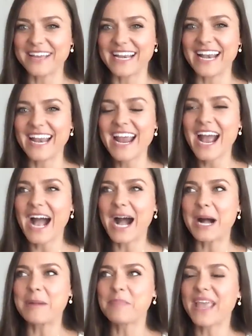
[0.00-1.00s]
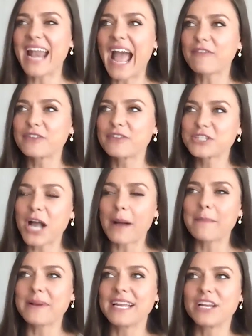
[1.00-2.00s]
And an average
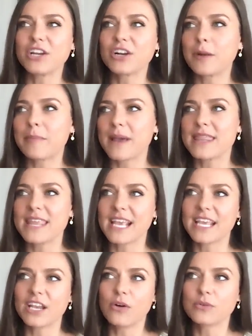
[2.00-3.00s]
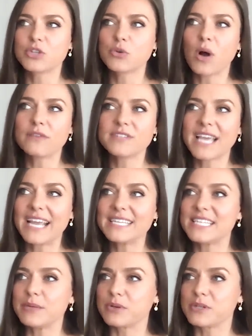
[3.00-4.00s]
company in Europe, I think, you know, 12 to
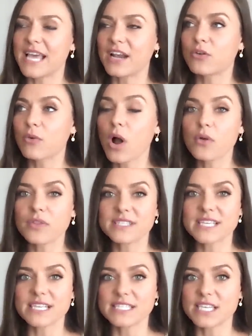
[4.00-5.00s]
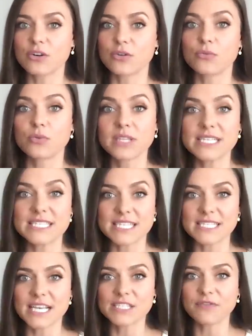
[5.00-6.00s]
18% growth is considered really
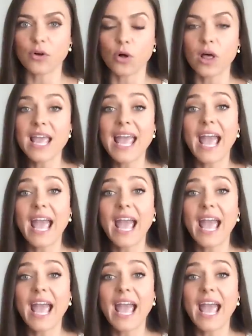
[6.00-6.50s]
successful.